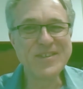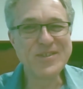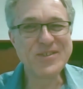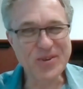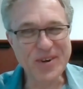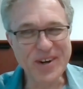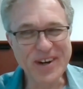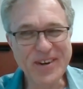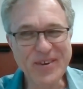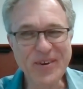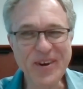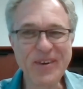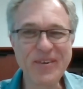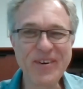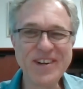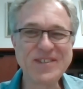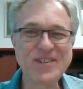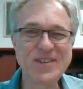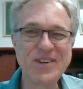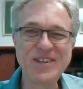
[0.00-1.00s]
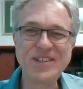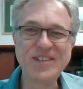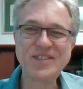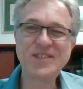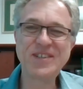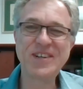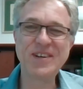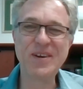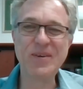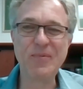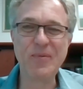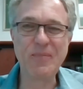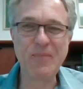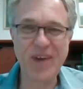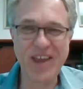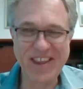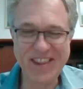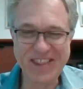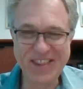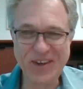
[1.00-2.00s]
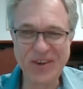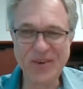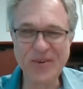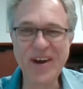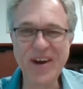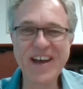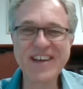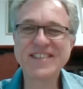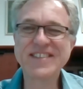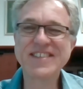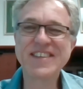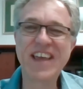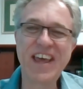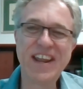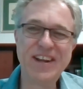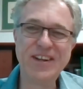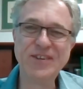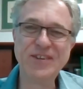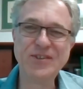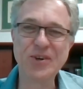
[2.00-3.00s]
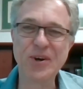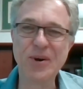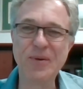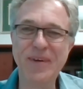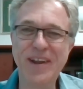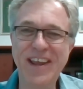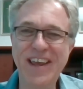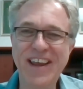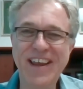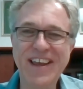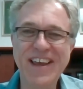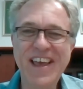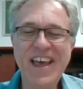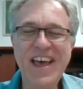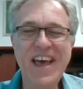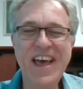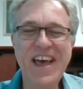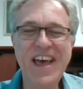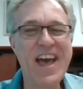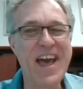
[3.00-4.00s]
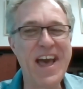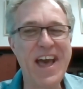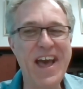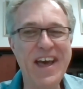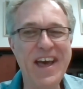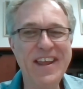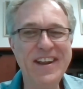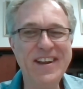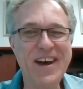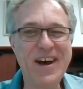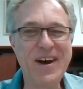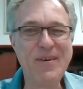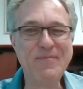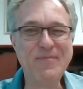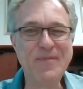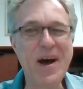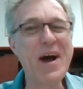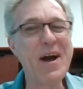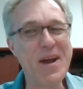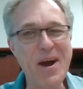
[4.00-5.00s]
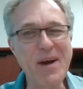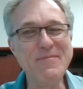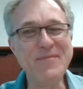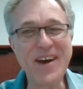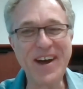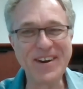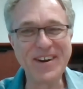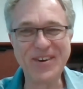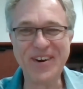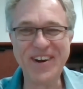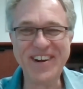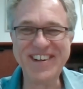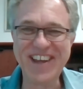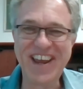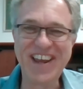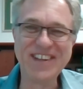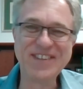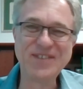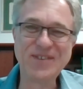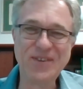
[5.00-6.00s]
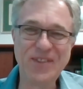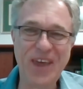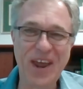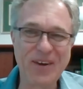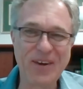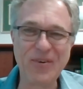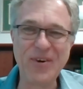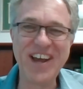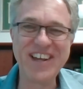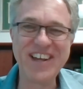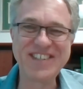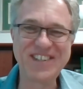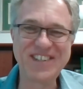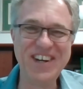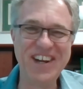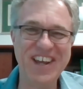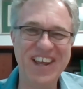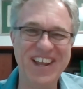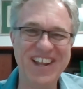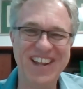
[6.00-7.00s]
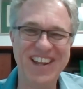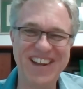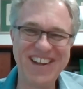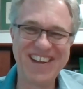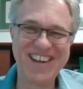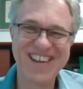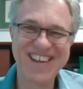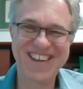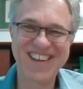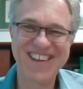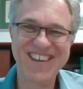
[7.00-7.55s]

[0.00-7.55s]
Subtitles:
enjoyed doing research in the US and in Germany, and I'm not going to answer that question.